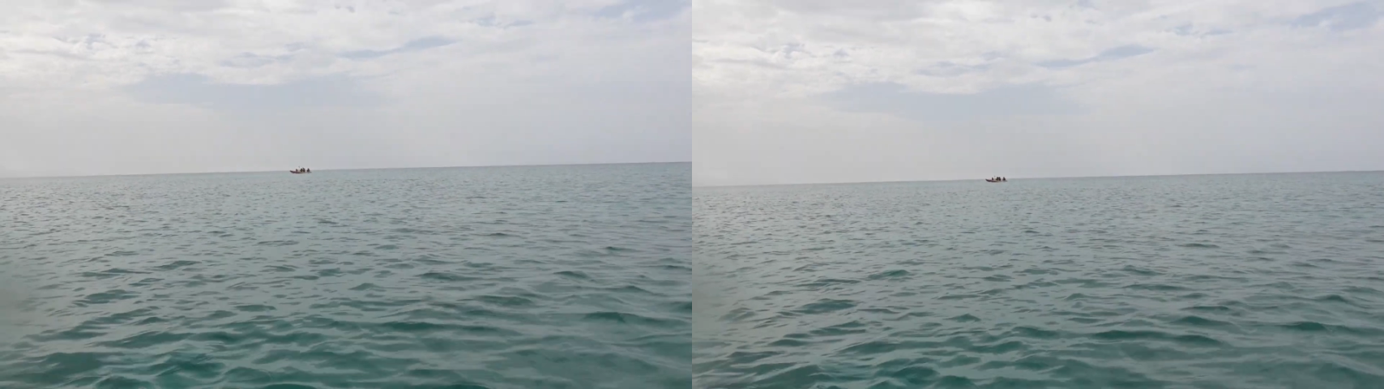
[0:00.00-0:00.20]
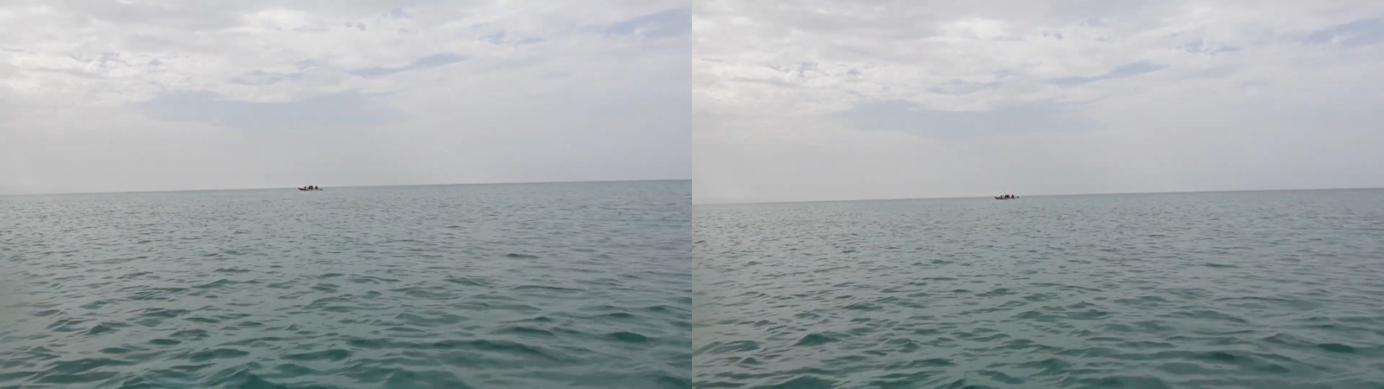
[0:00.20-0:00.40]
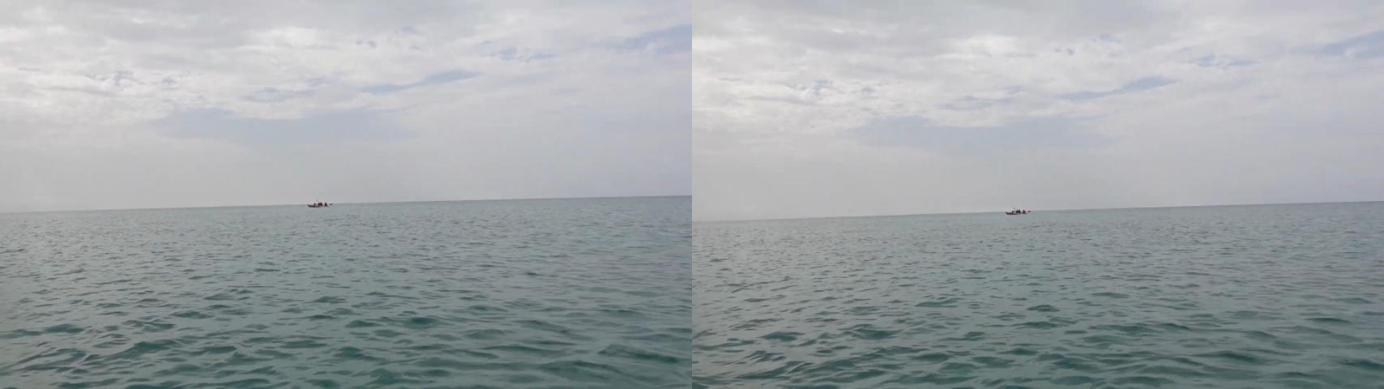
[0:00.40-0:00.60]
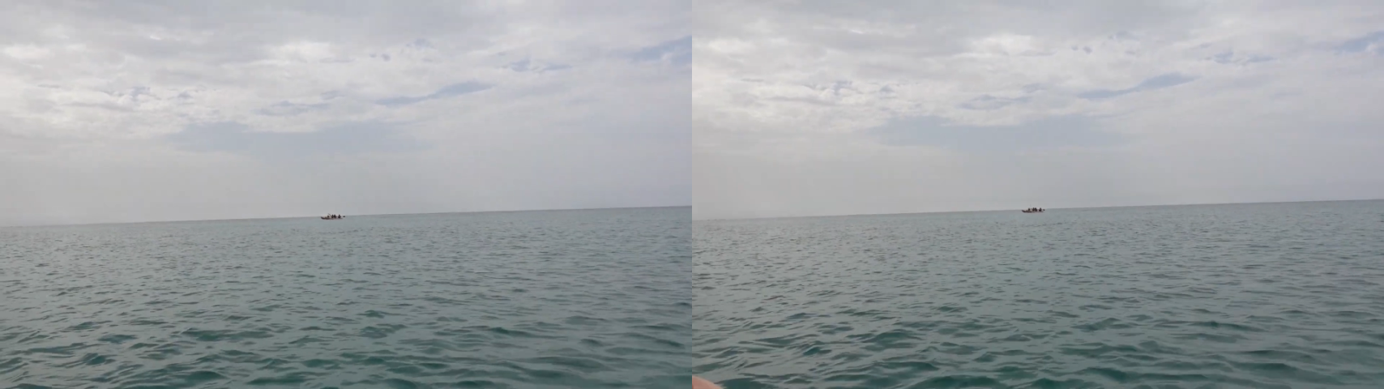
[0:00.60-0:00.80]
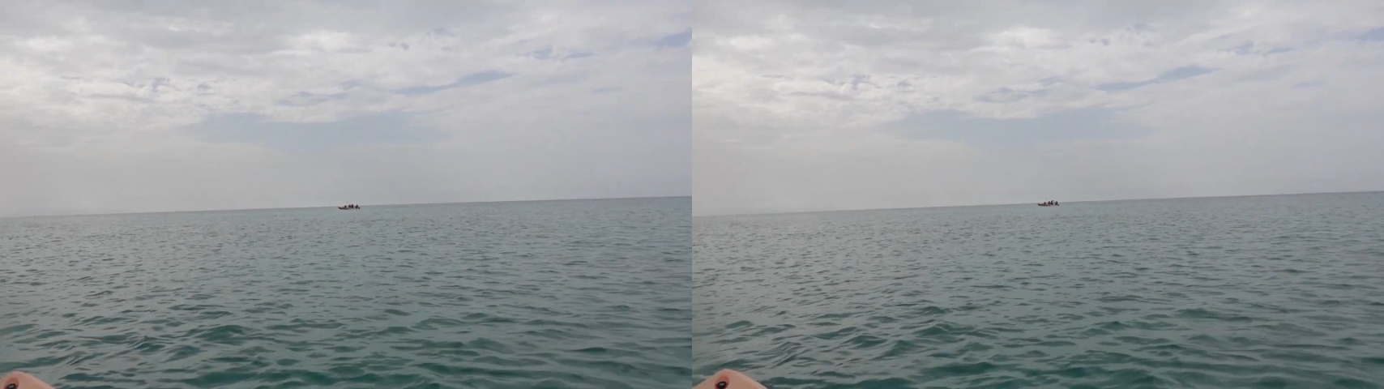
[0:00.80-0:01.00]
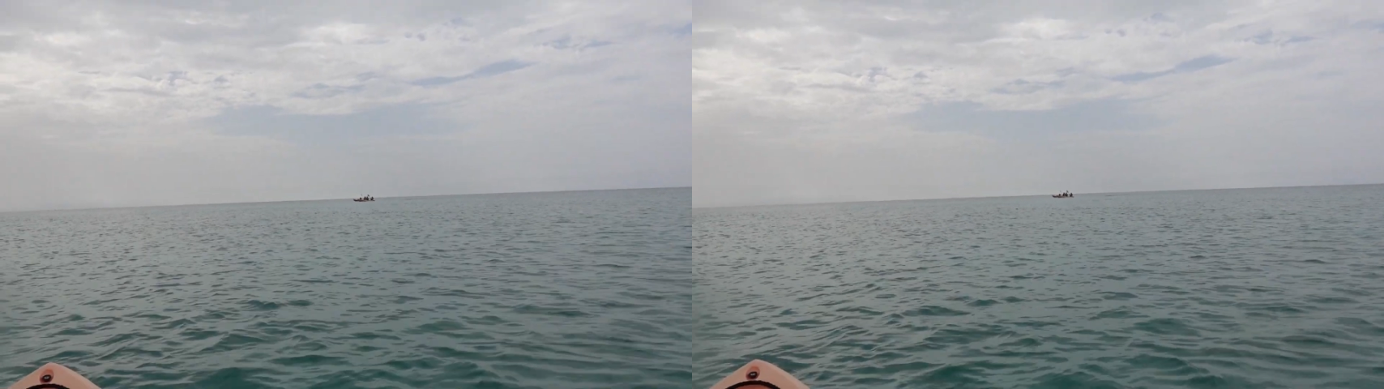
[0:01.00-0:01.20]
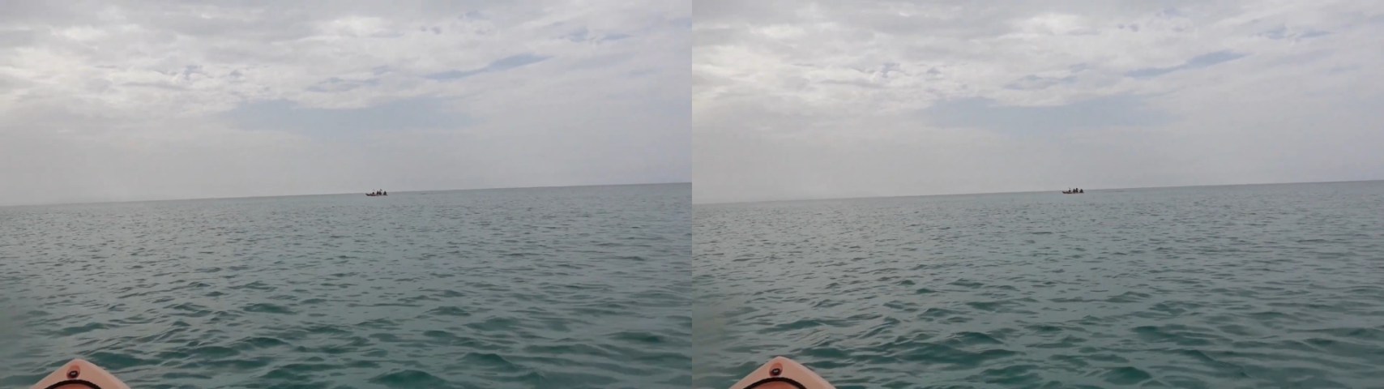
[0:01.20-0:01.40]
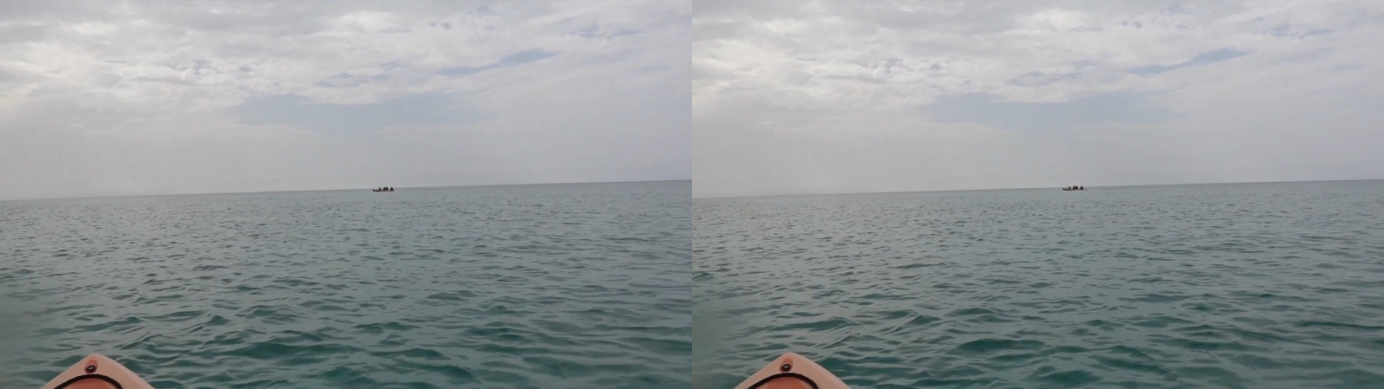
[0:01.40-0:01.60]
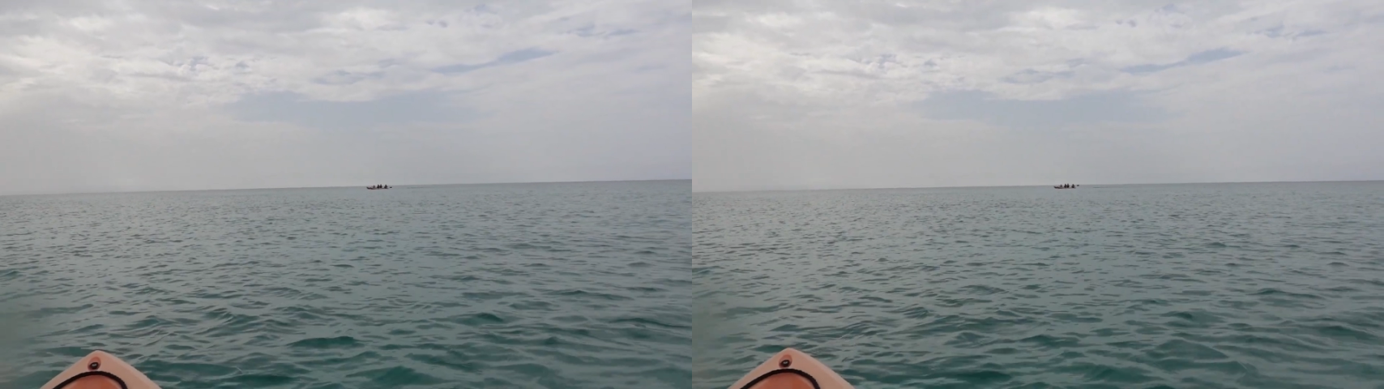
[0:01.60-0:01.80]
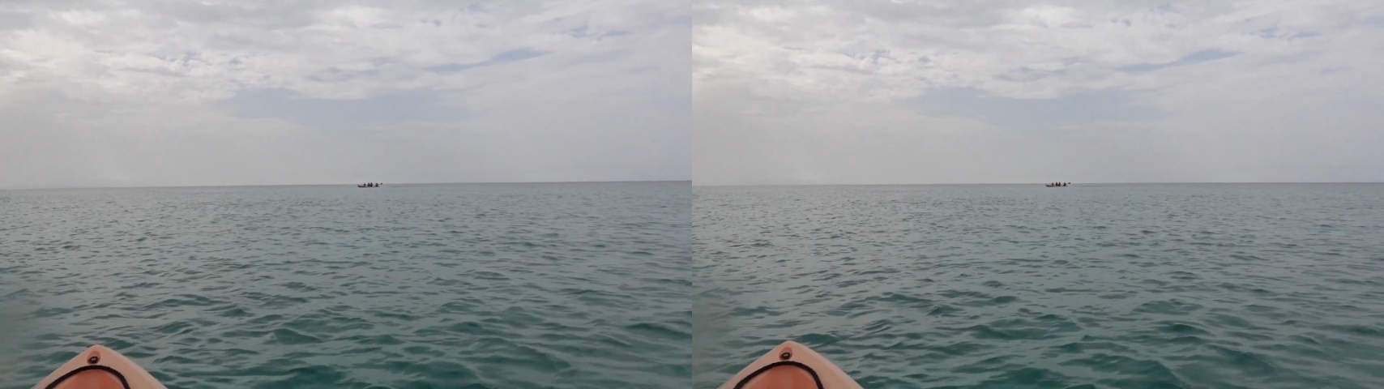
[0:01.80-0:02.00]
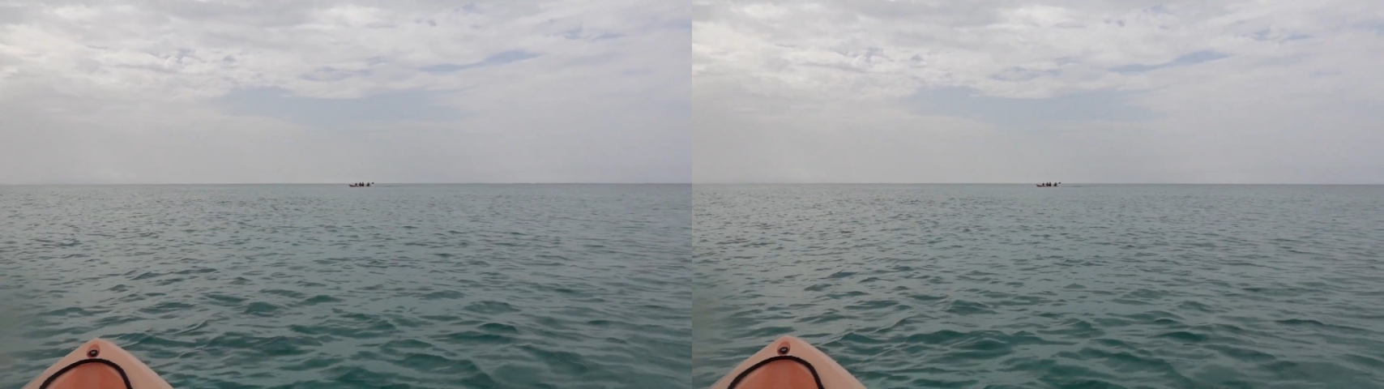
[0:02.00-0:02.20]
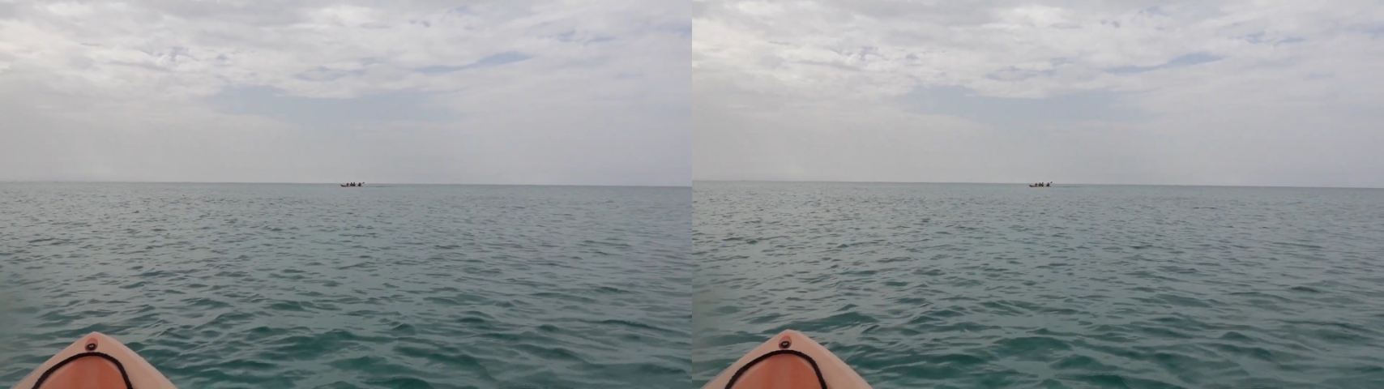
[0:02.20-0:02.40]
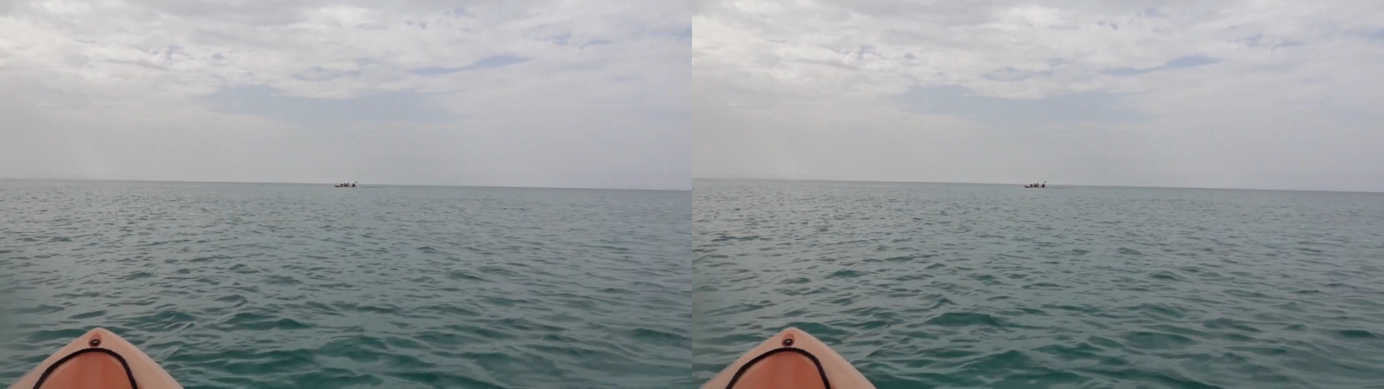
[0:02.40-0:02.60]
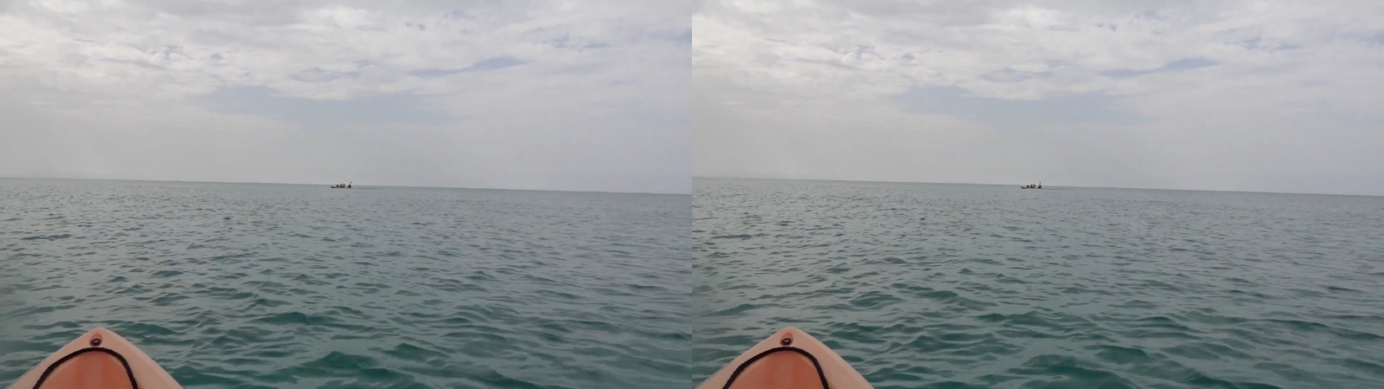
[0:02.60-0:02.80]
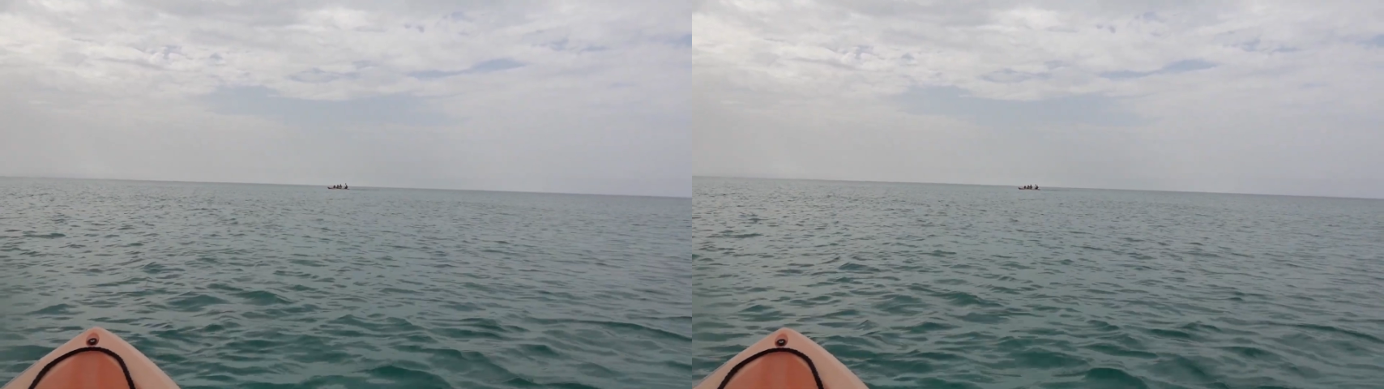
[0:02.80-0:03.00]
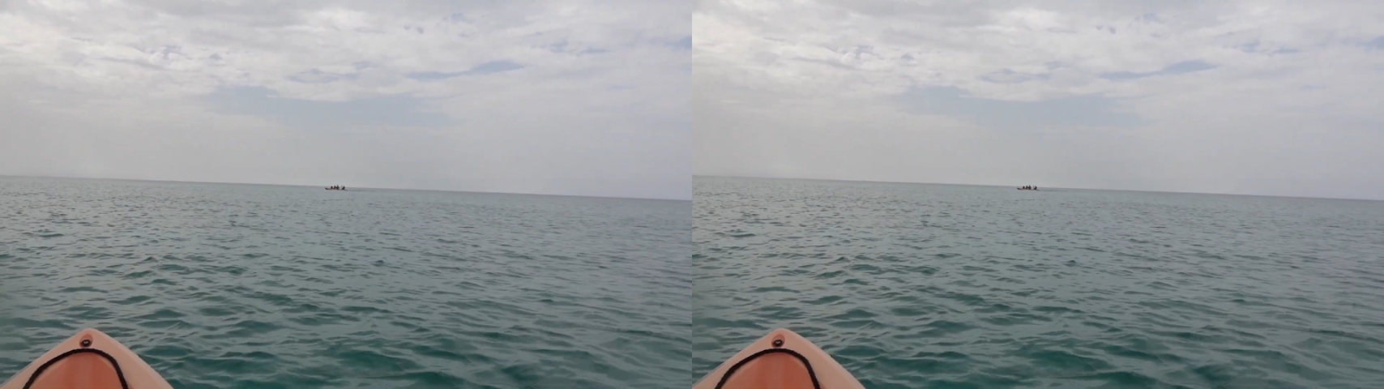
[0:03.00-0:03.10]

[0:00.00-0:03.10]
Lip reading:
No face is visible, so there are no lips to read.